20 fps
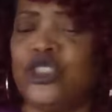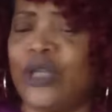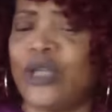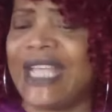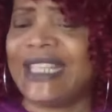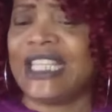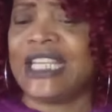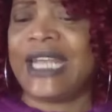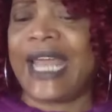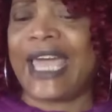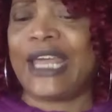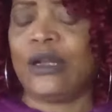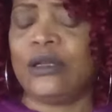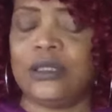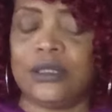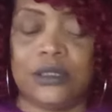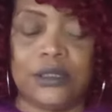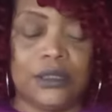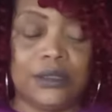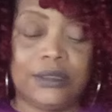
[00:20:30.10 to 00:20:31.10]
you got the Knight
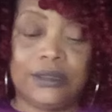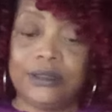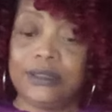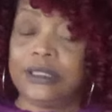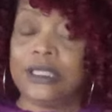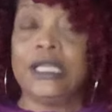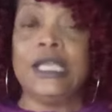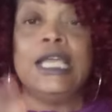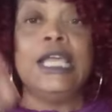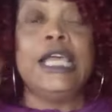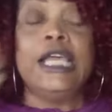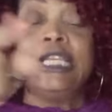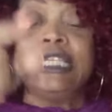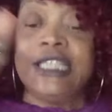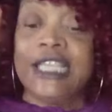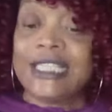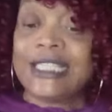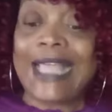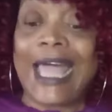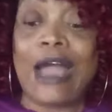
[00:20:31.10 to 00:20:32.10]
of, look,
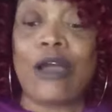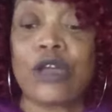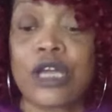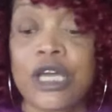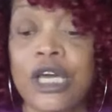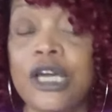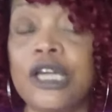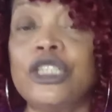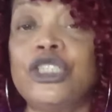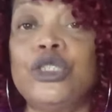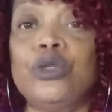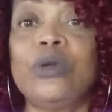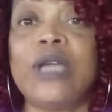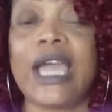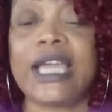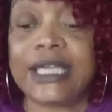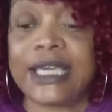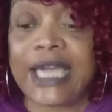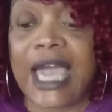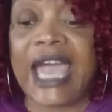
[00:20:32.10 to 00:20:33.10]
this is how good you
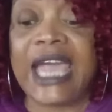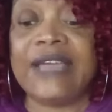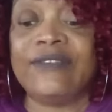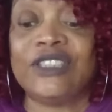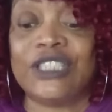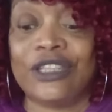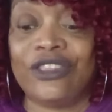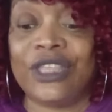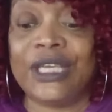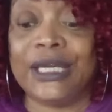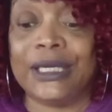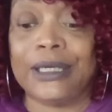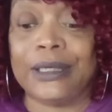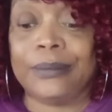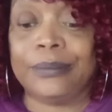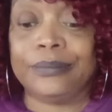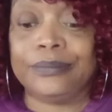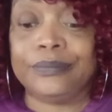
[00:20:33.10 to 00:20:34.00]
gave to them.